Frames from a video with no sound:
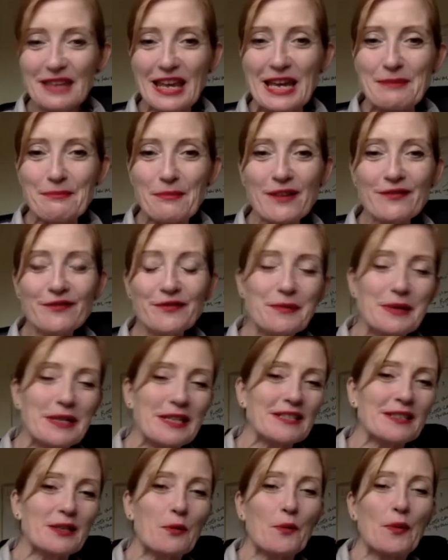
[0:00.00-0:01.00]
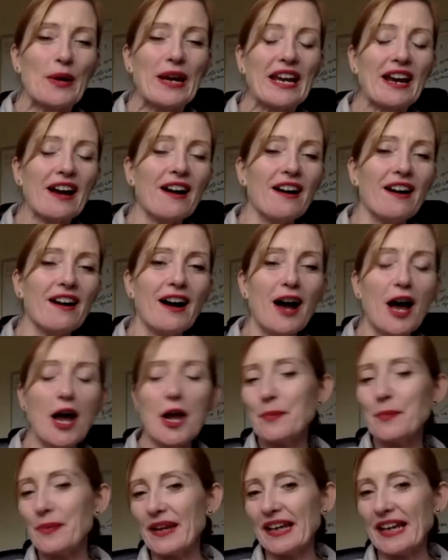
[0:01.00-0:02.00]
In mindfulness, we are
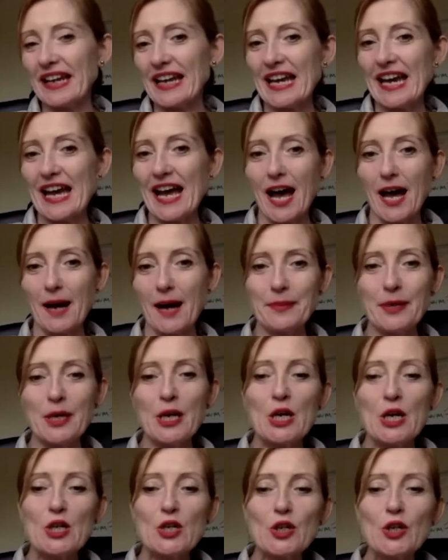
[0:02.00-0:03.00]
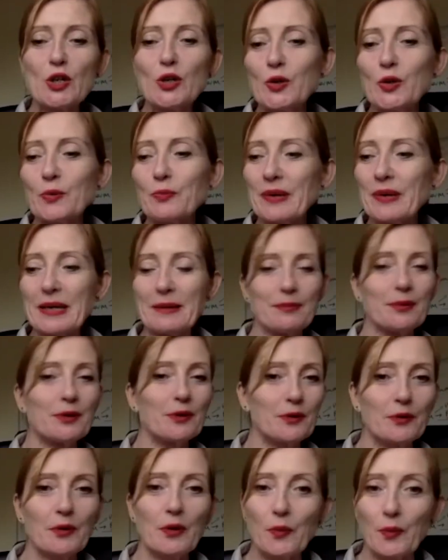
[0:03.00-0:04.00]
opening it up to
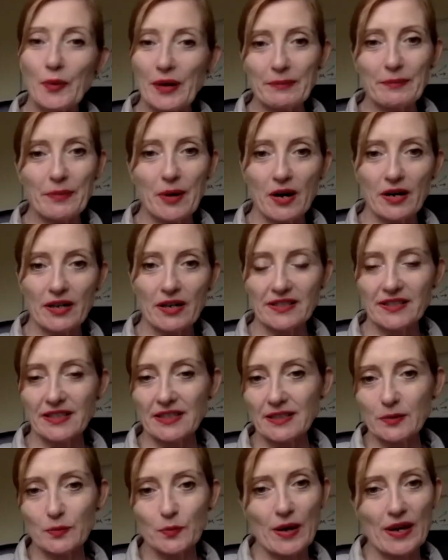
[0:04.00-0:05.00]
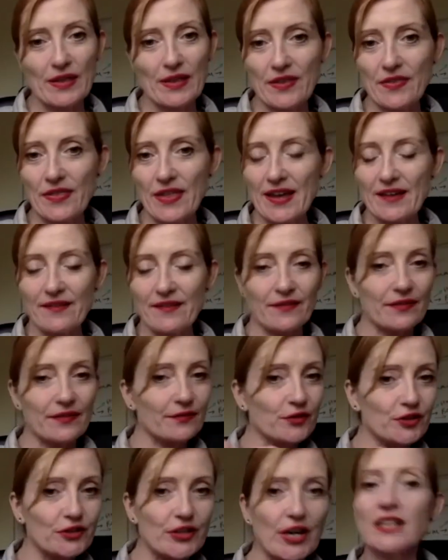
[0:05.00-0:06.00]
people with Parkinson's, whether they've
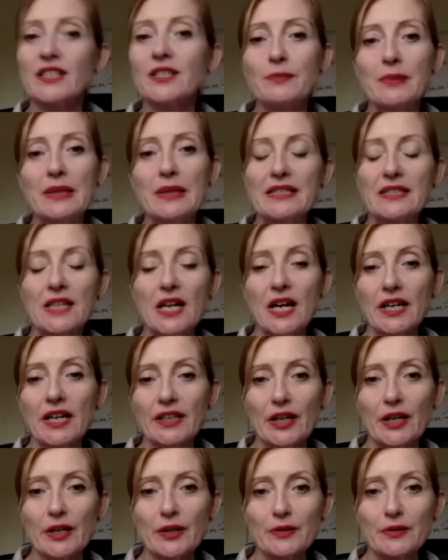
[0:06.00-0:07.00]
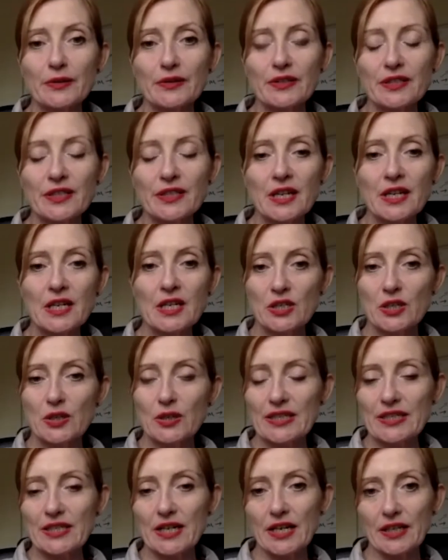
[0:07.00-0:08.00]
just been diagnosed, newly
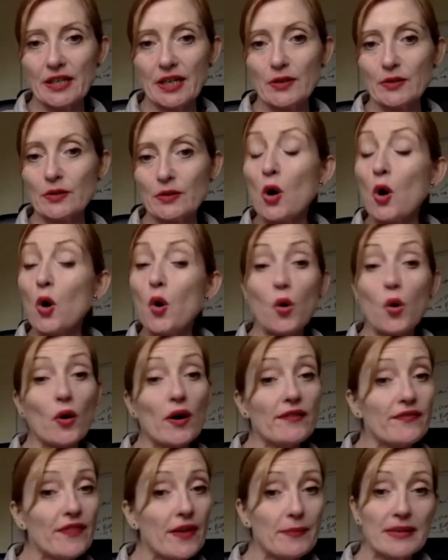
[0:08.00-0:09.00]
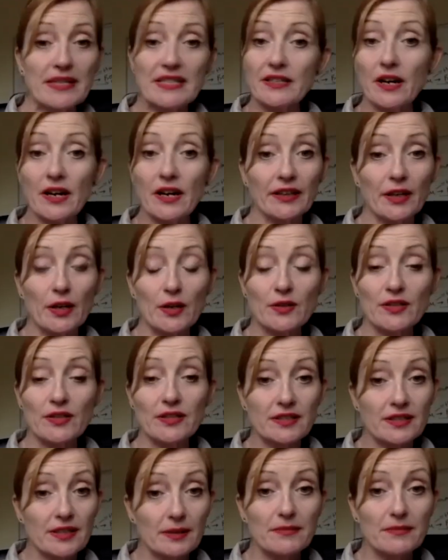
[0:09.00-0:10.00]
diagnosed, or if they've been
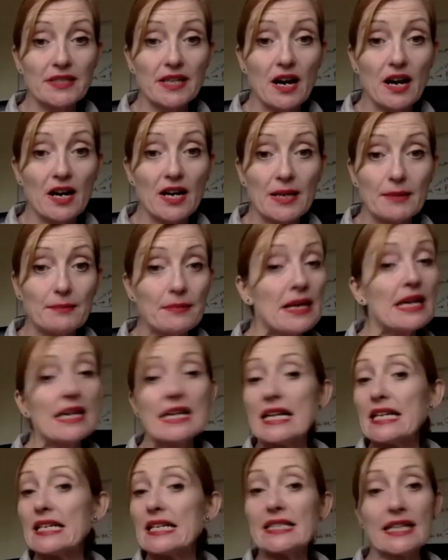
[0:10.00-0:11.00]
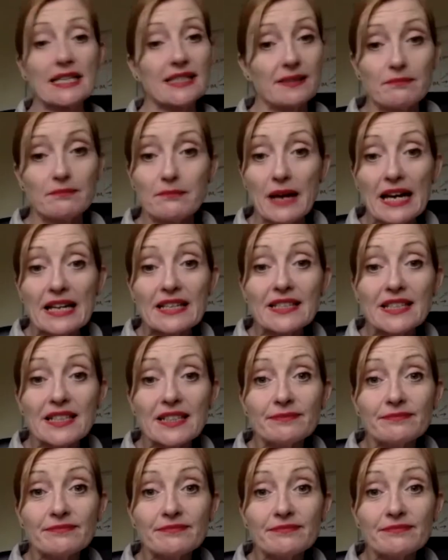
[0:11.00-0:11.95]
diagnosed some time. It doesn't matter.